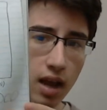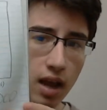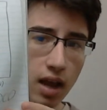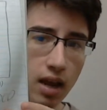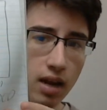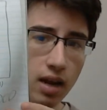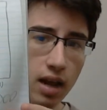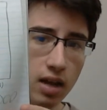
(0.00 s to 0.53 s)

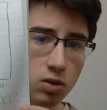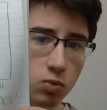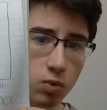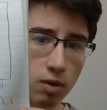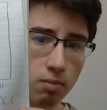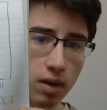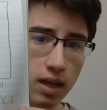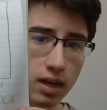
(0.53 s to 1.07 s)
And as
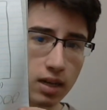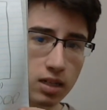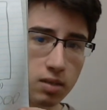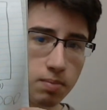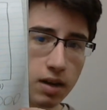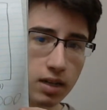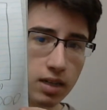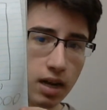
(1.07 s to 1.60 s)
one might
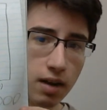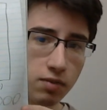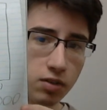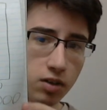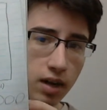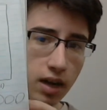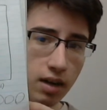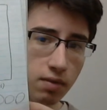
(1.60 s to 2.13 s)
expect
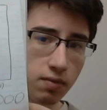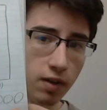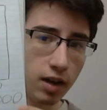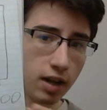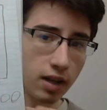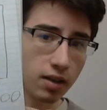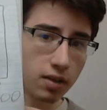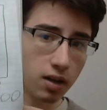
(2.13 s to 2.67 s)
after a night of
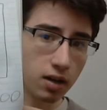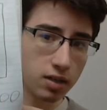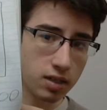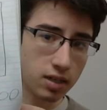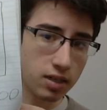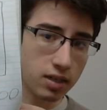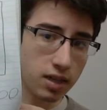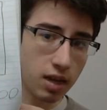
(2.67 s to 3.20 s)
fighting
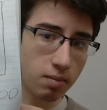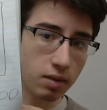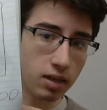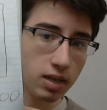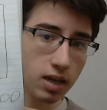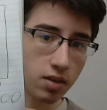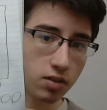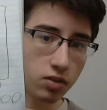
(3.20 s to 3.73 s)
thugs and
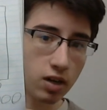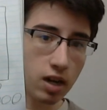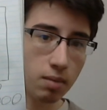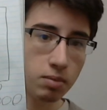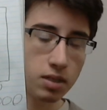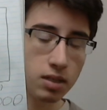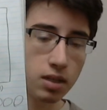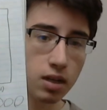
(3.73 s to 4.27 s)
escaping death
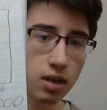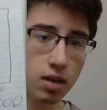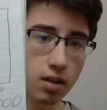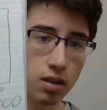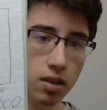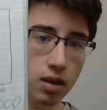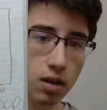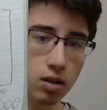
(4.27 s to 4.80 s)
traps,
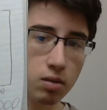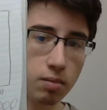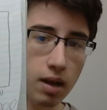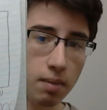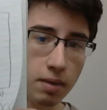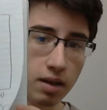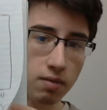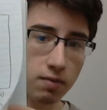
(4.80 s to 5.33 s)
the younger
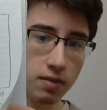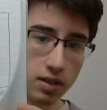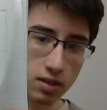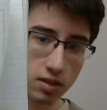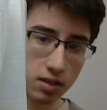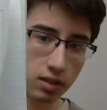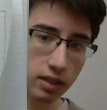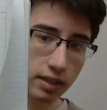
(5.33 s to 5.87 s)
Batman
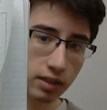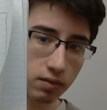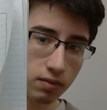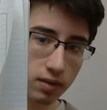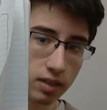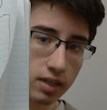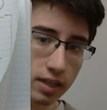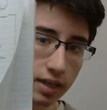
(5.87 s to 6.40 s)
feels a little
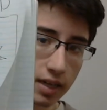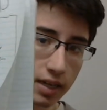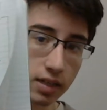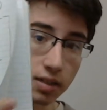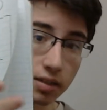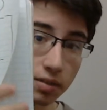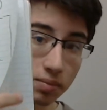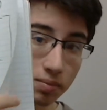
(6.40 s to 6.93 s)
fatigued.